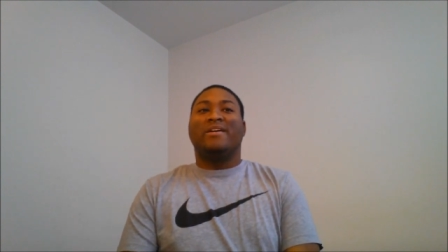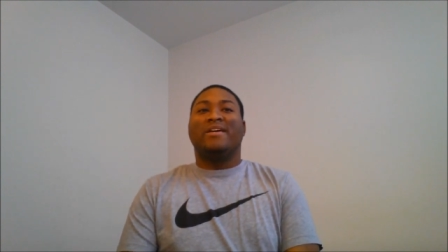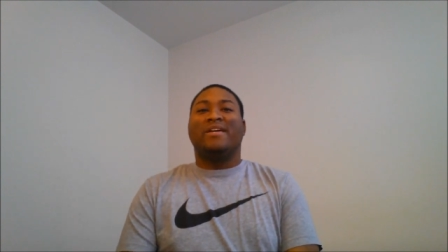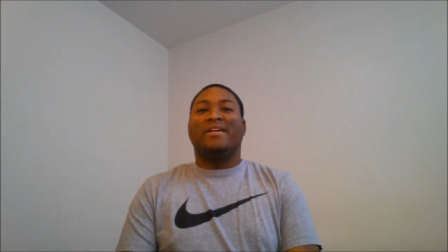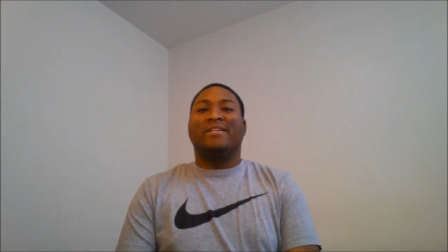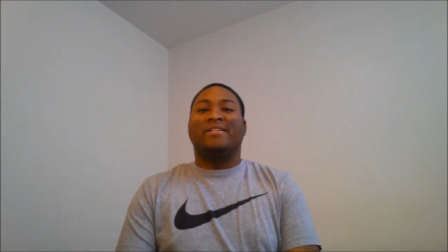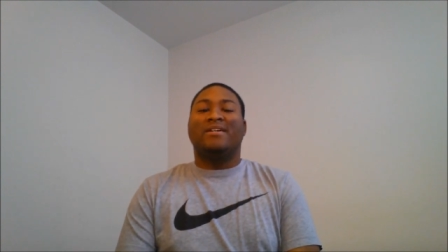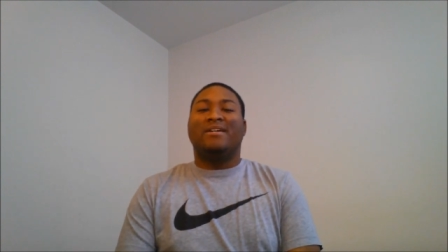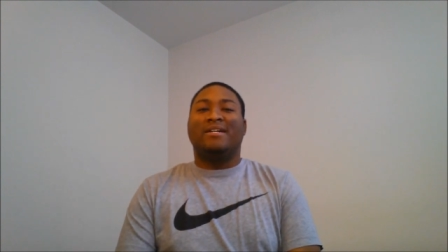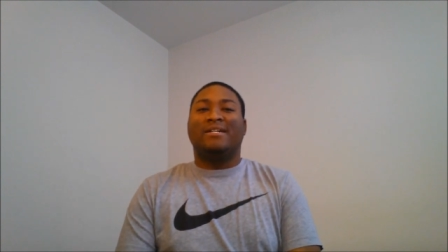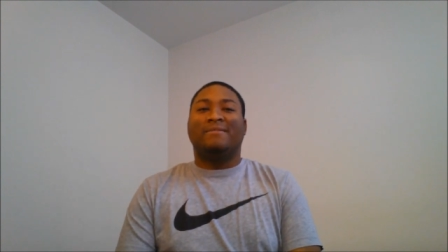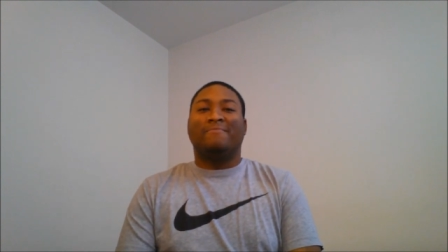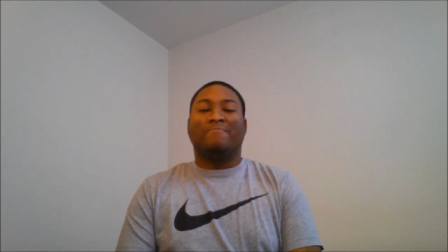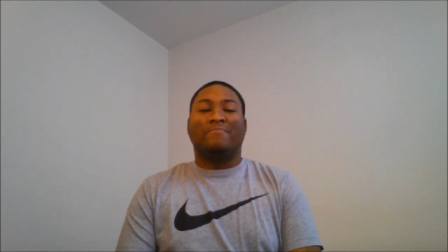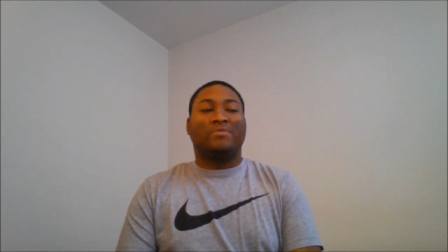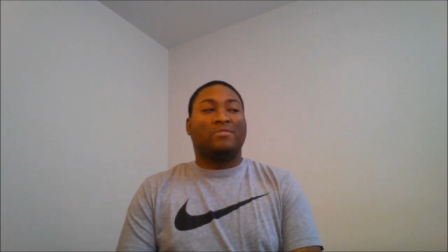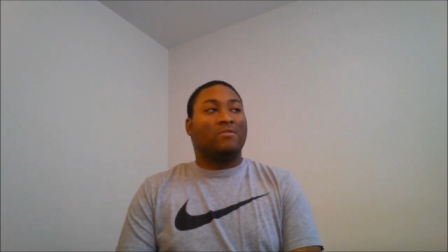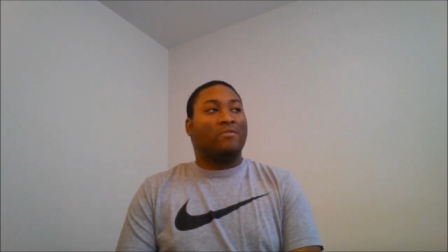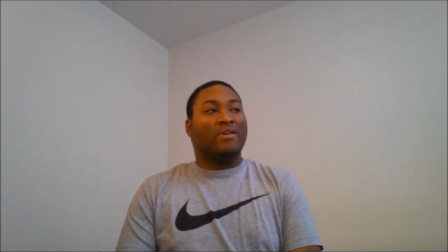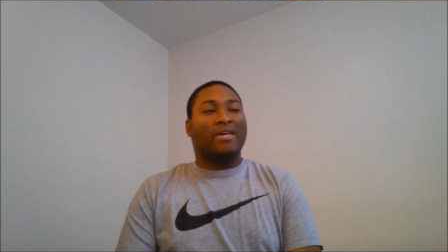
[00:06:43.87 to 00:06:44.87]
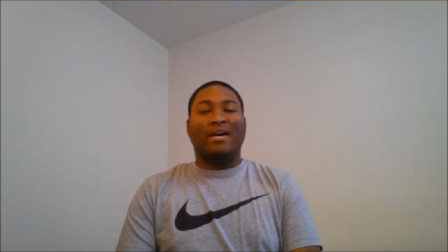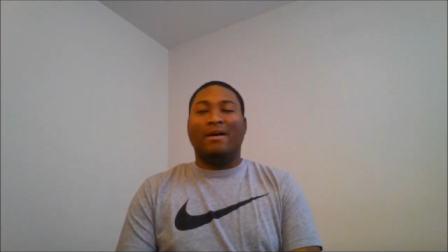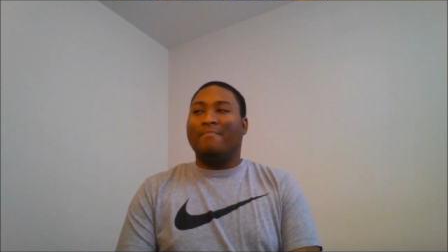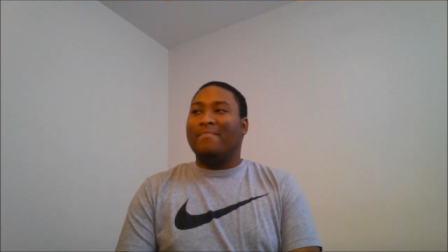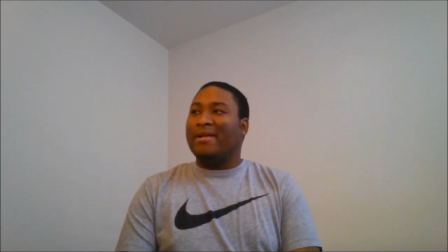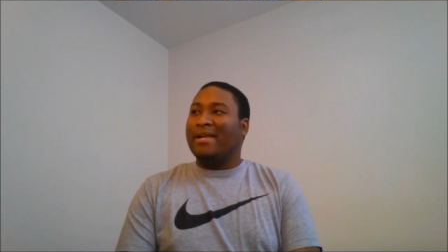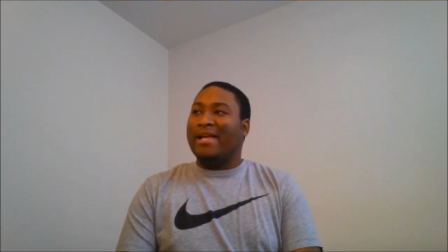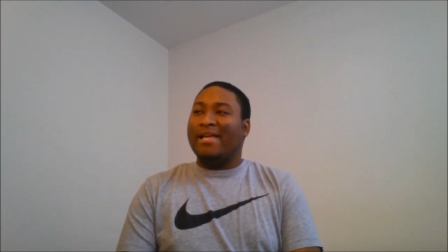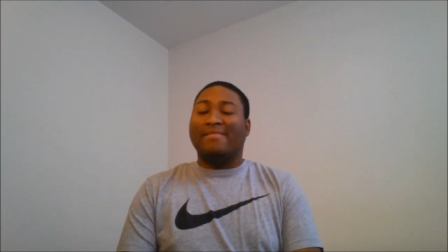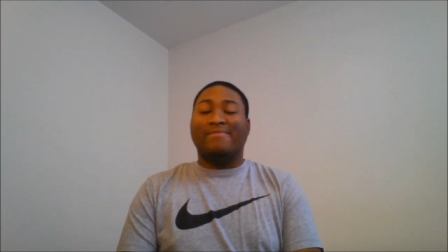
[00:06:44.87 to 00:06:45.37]
And um, so yeah,
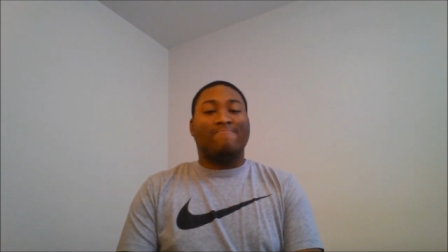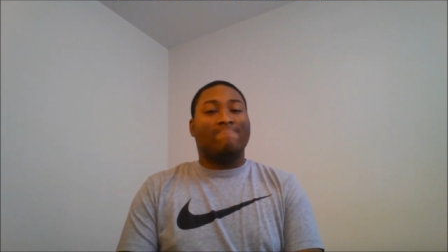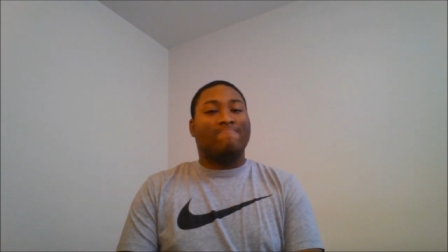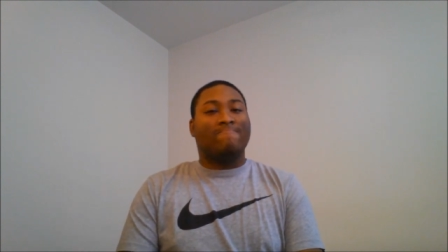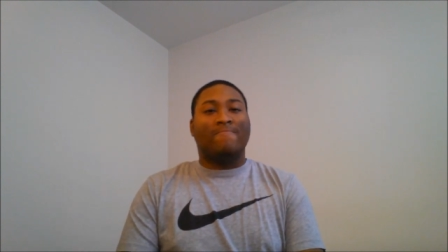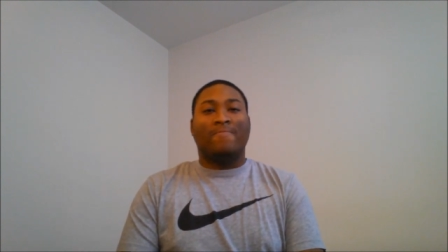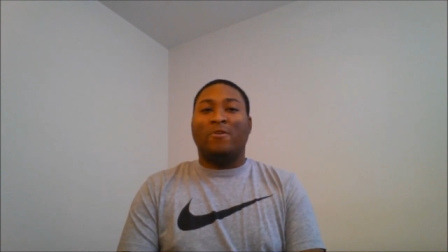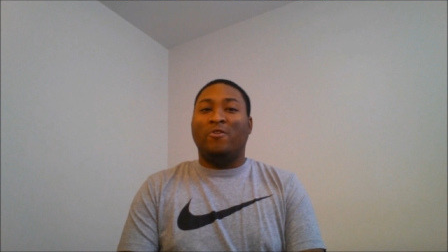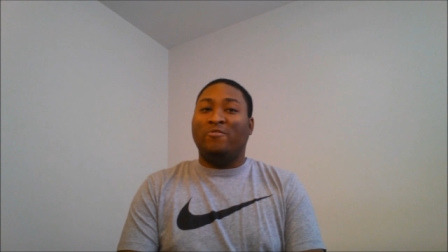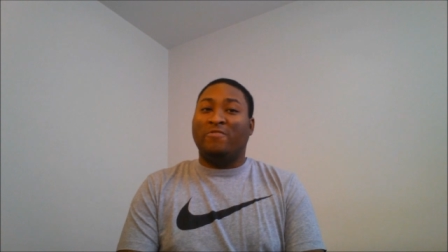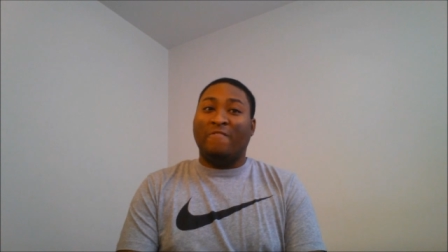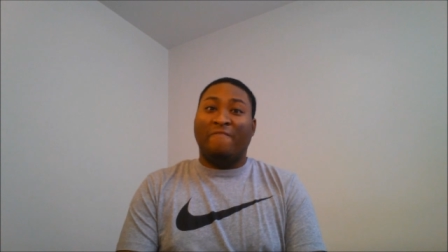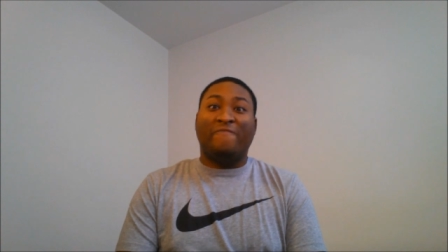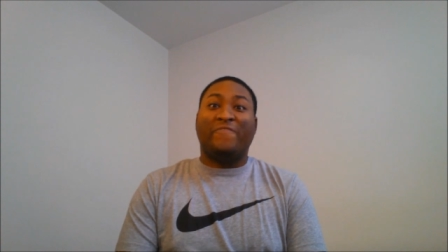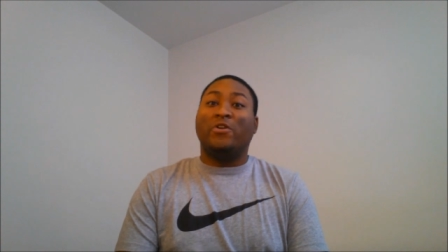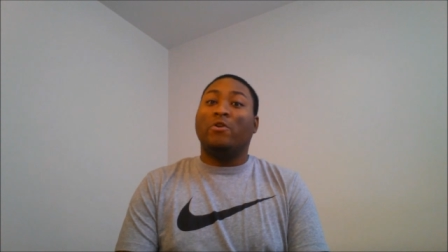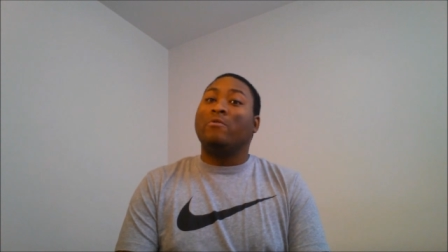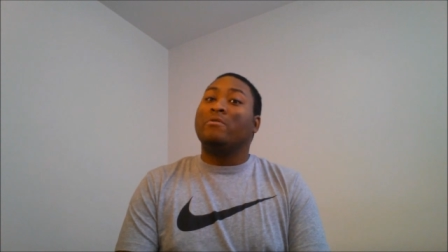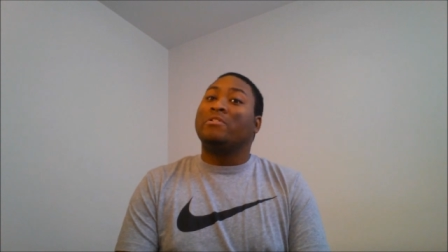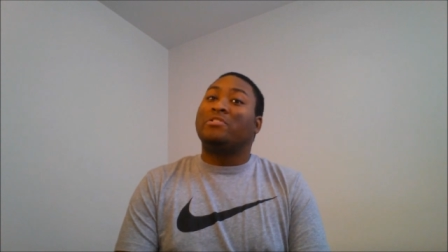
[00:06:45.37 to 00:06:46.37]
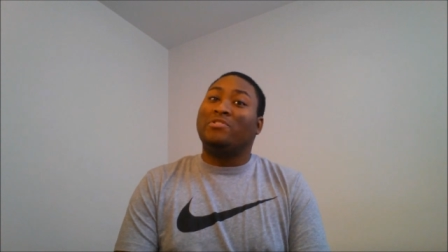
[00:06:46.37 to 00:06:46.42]
man, they, the feud